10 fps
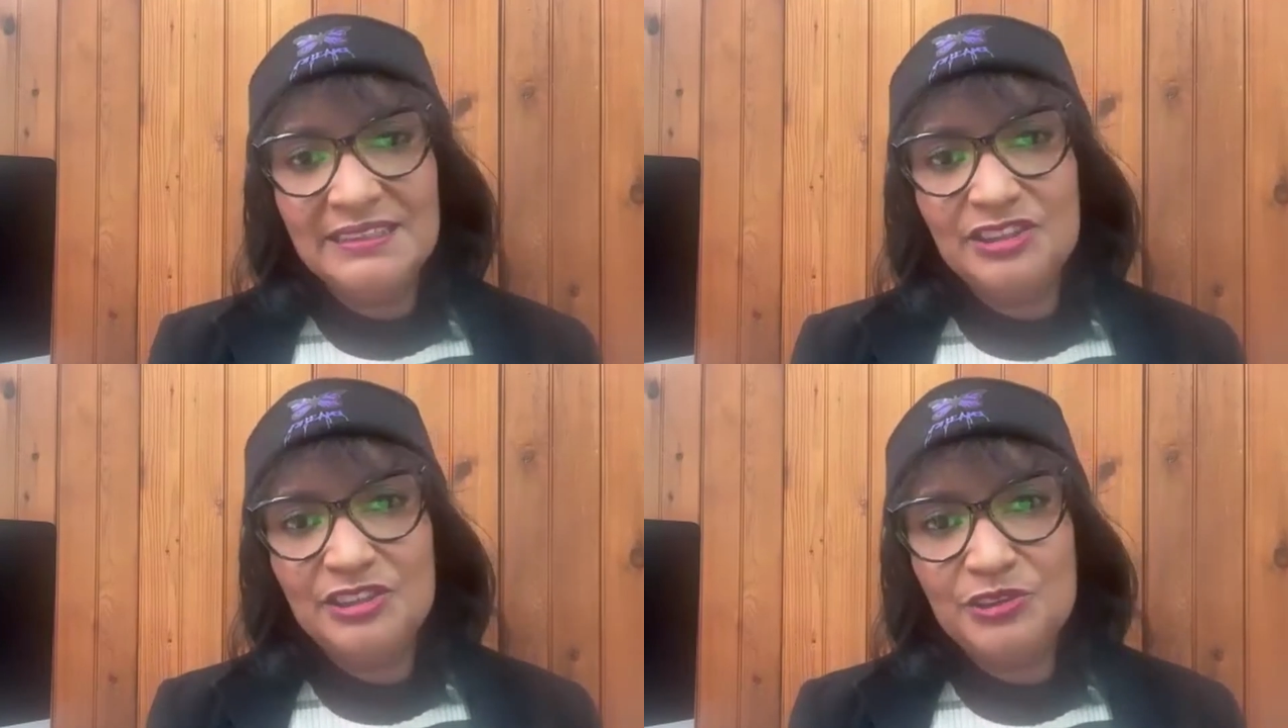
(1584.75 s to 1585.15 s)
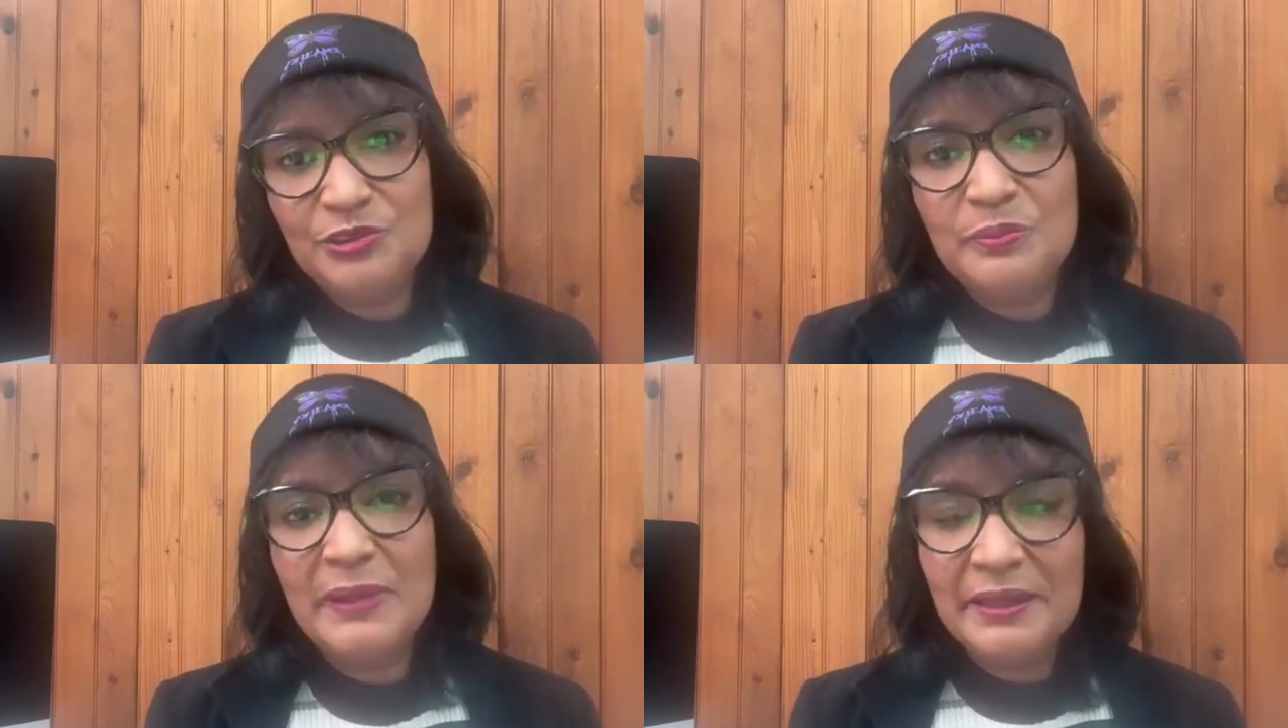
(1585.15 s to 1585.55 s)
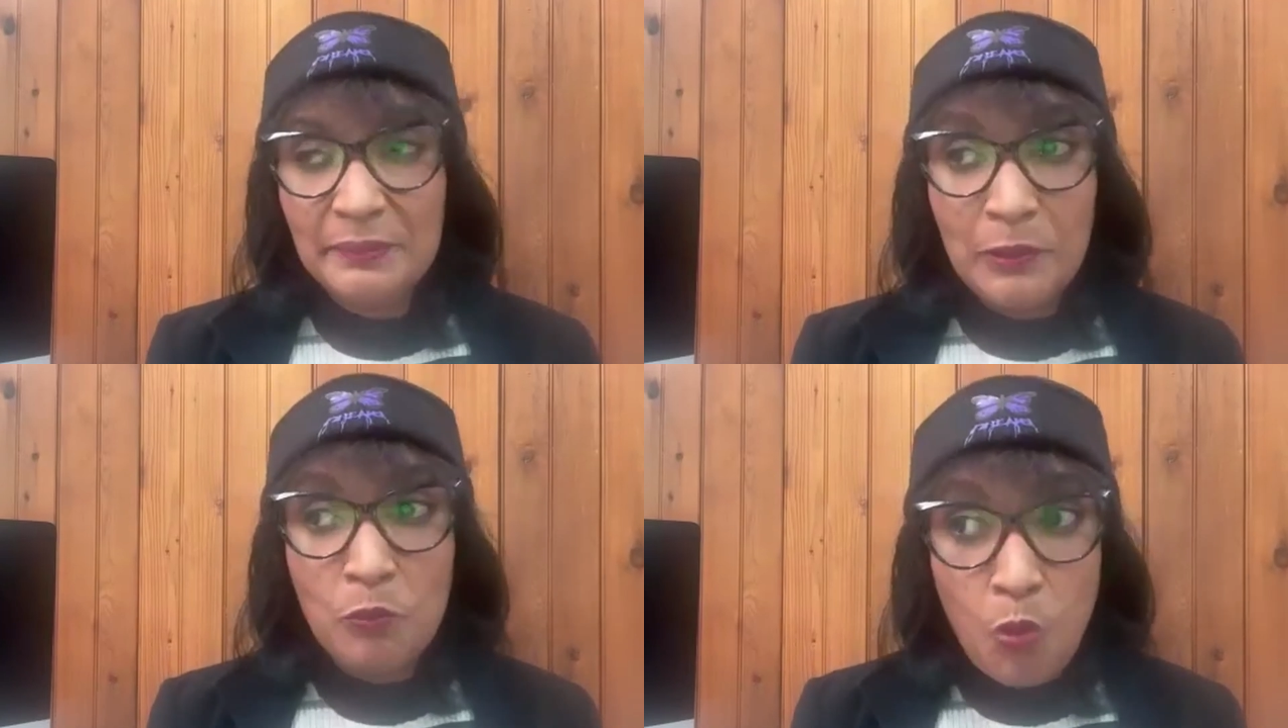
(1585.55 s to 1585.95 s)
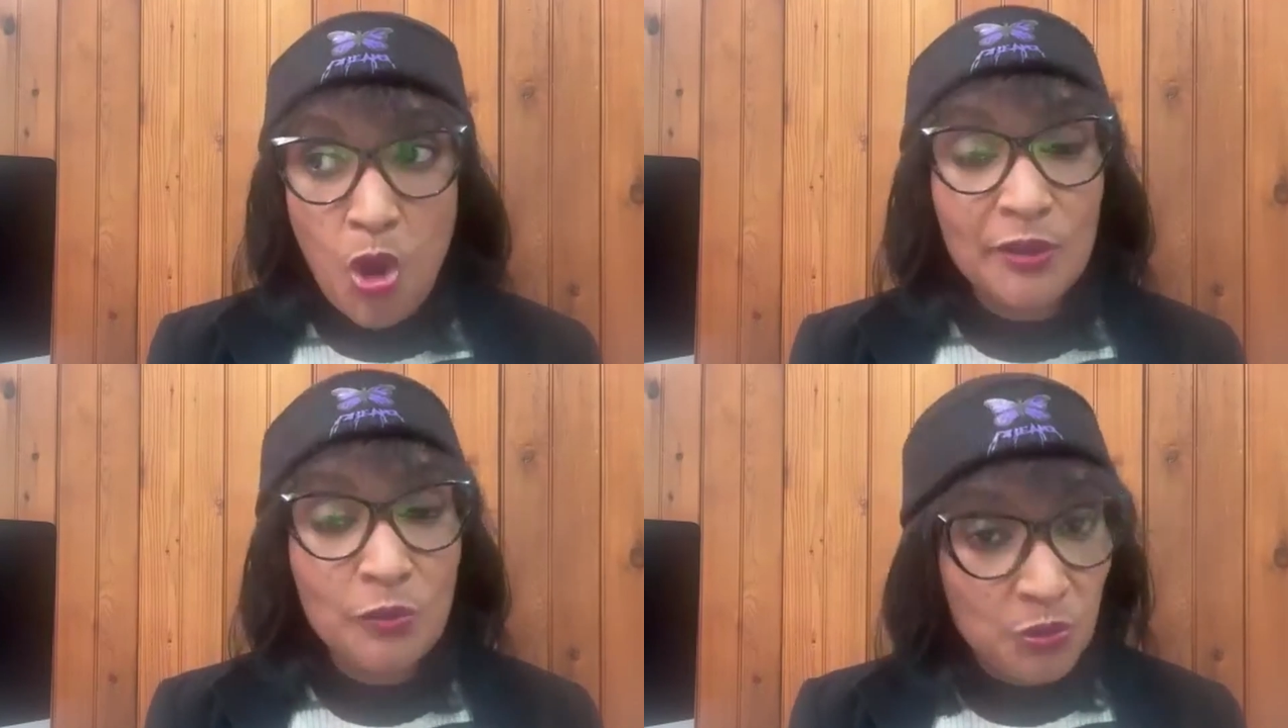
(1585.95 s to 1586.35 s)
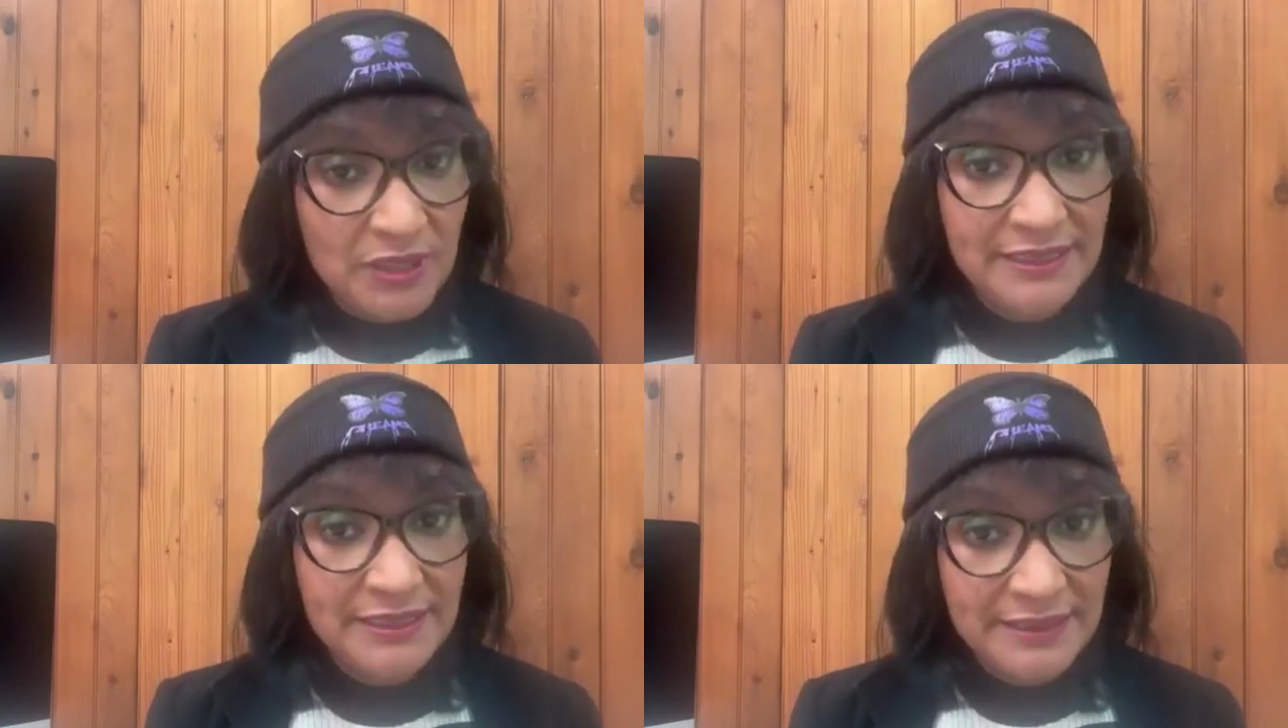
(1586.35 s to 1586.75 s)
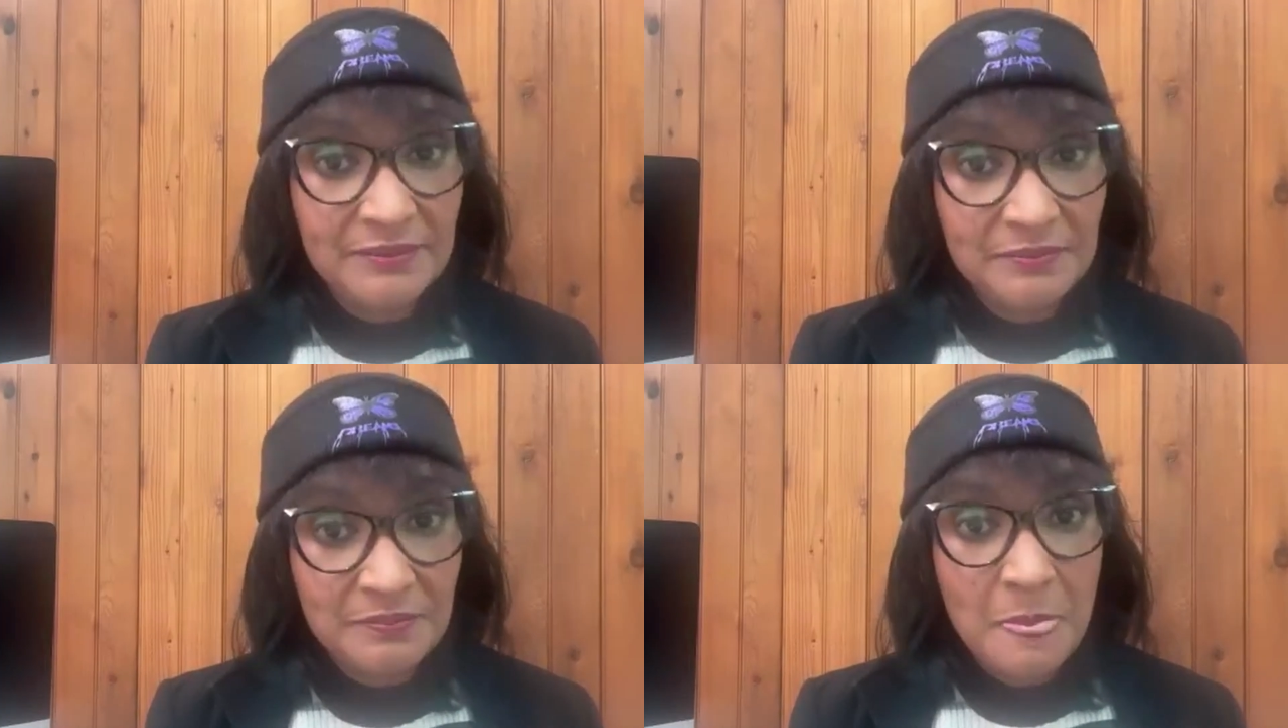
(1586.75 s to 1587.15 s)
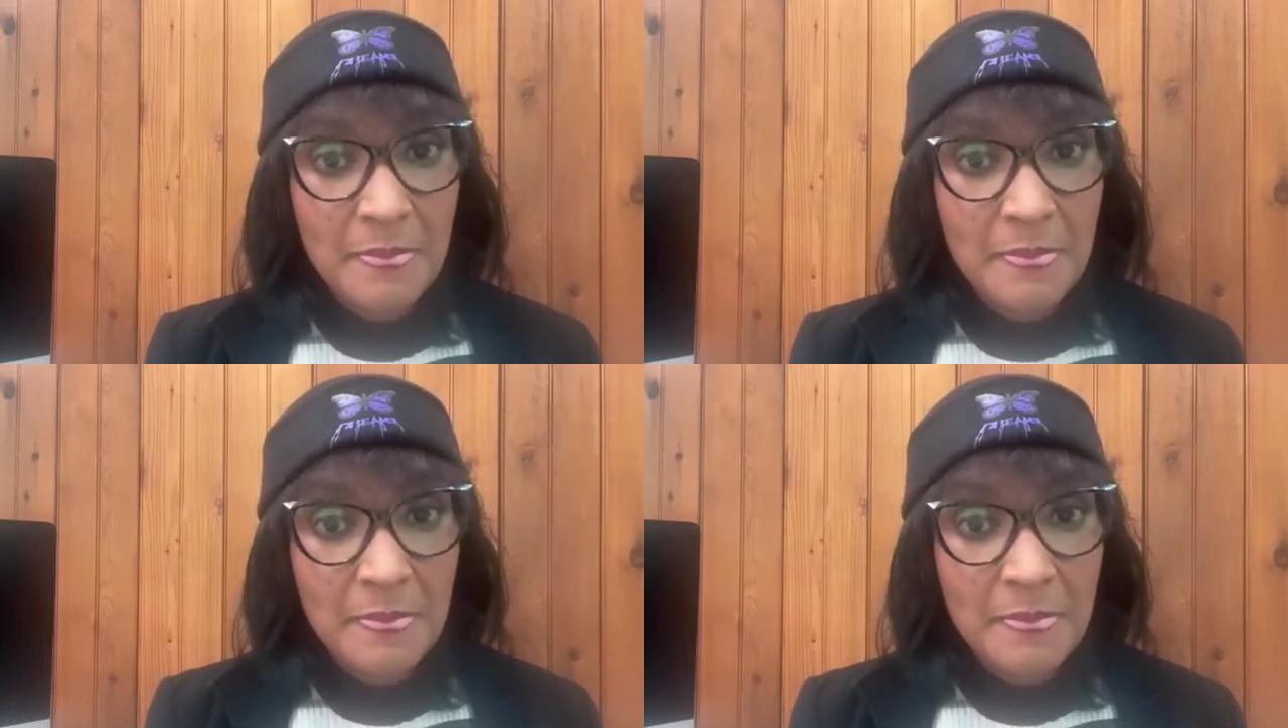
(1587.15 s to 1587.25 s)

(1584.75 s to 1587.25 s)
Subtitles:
things that you do. My one word